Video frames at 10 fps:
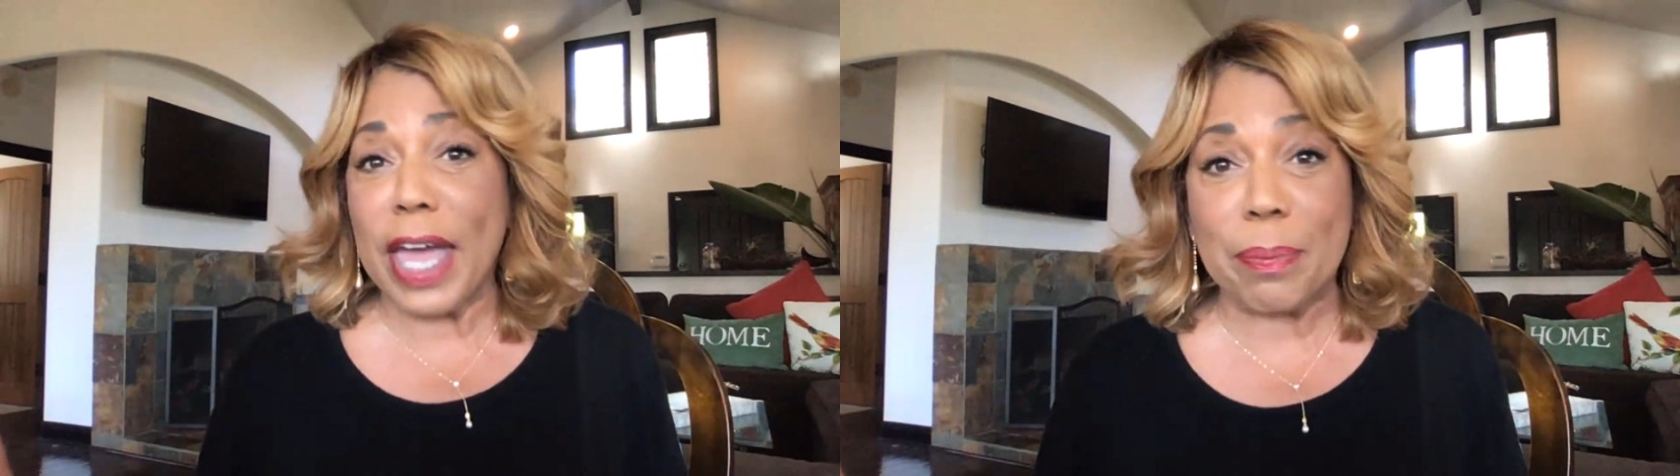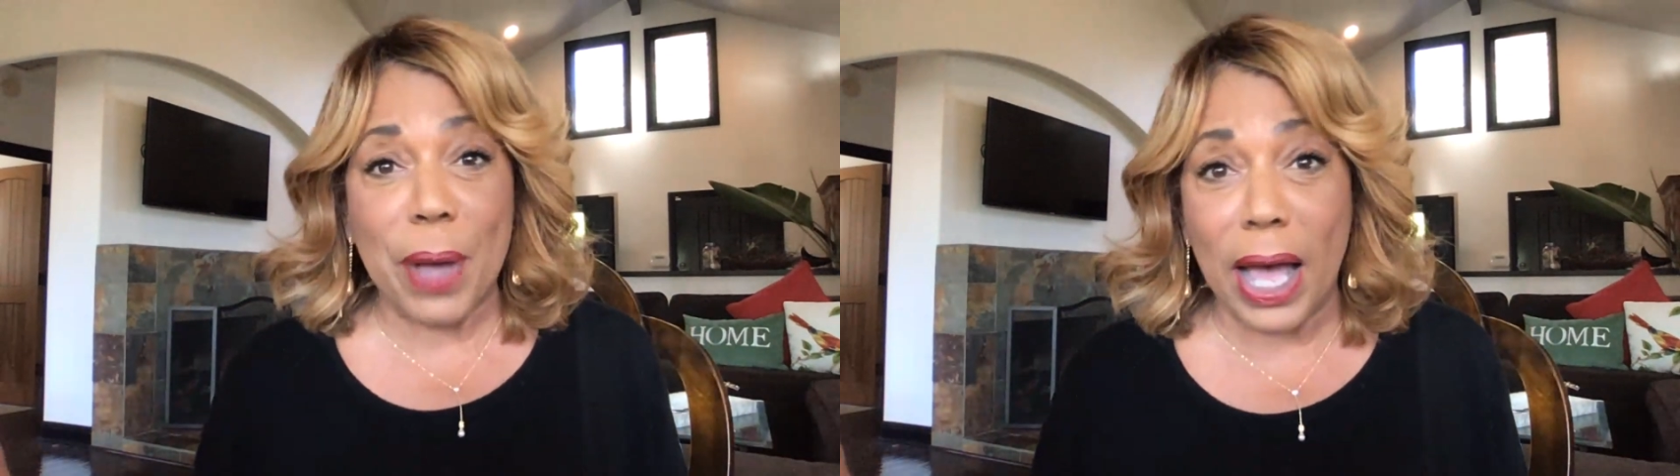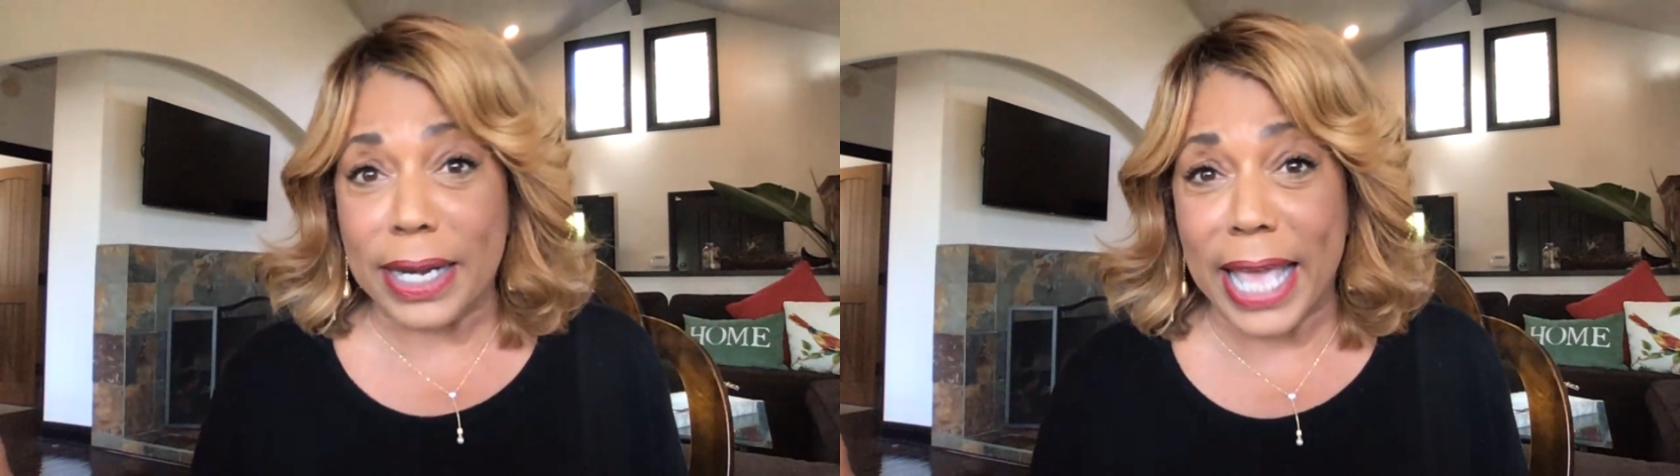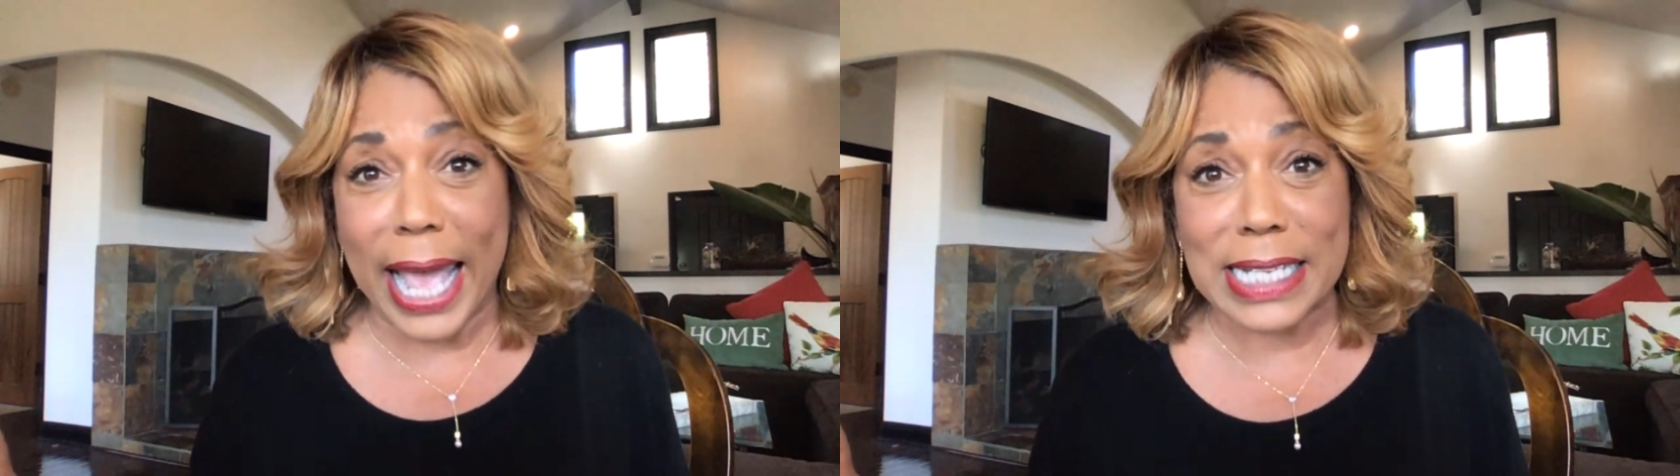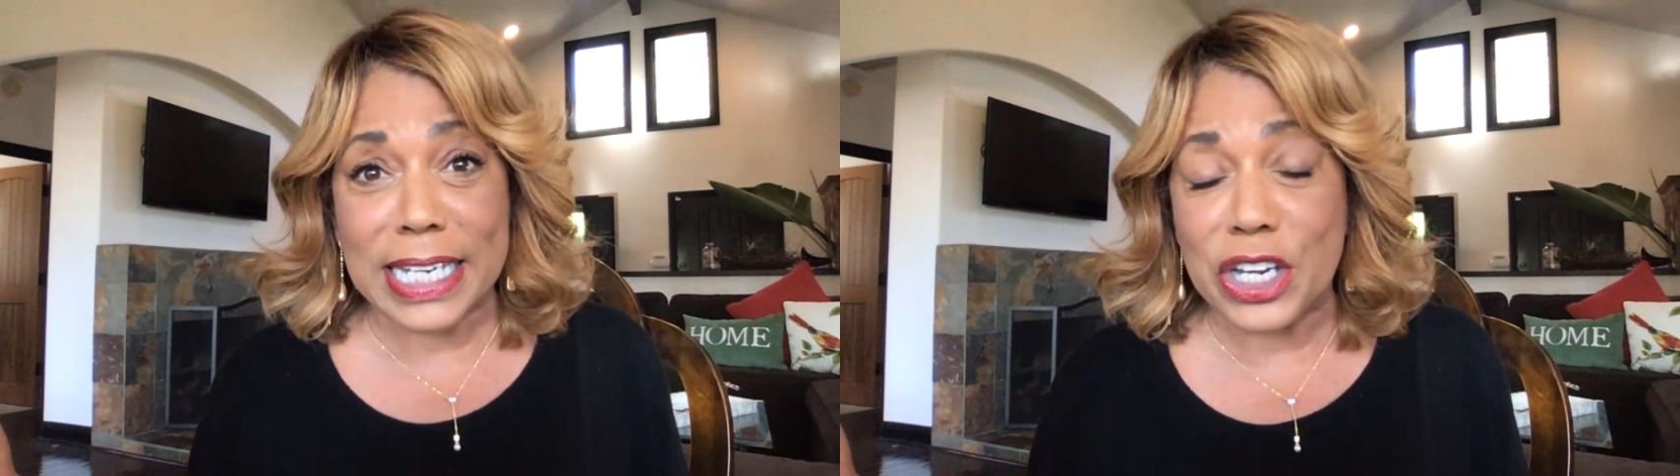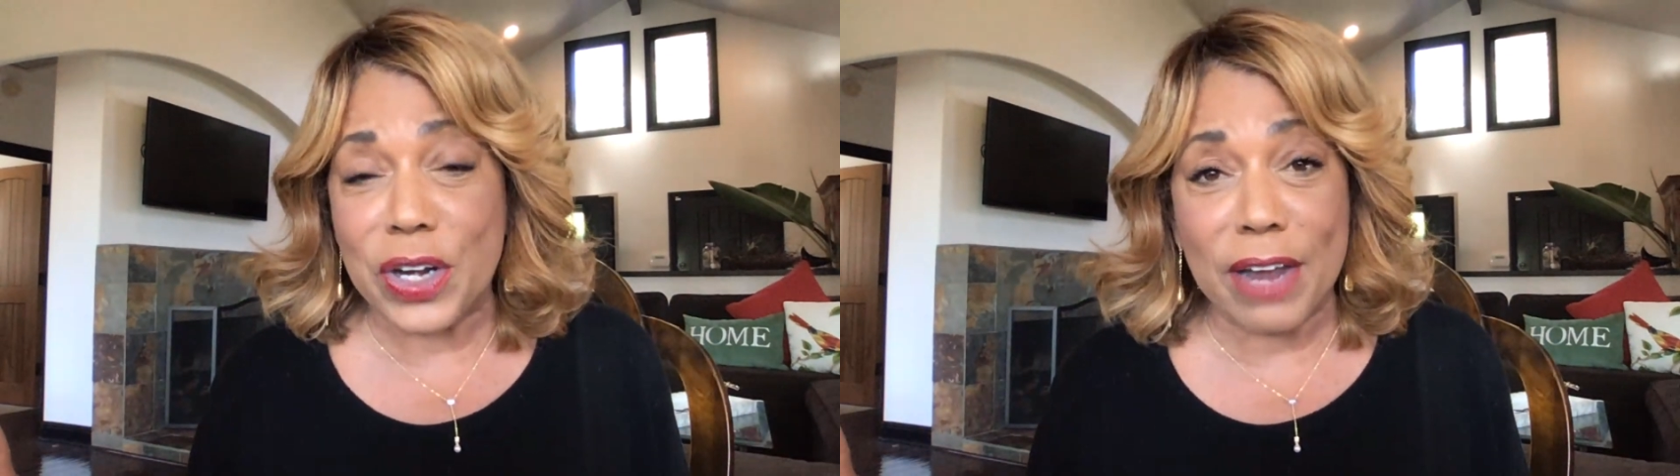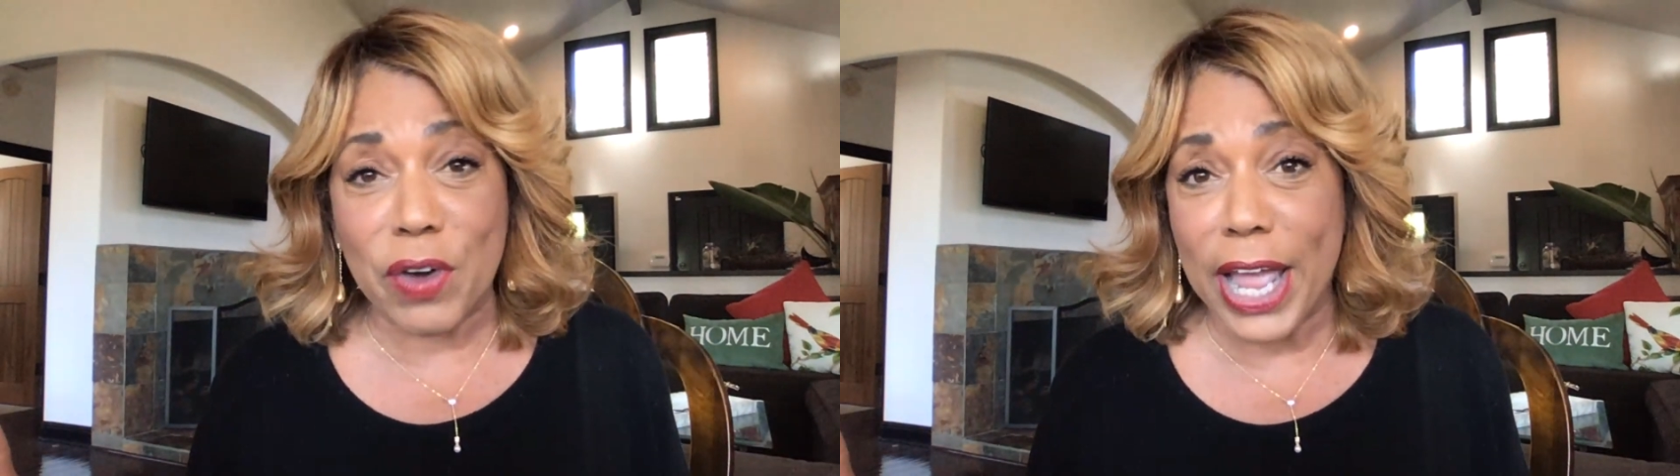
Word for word: that podcast and you never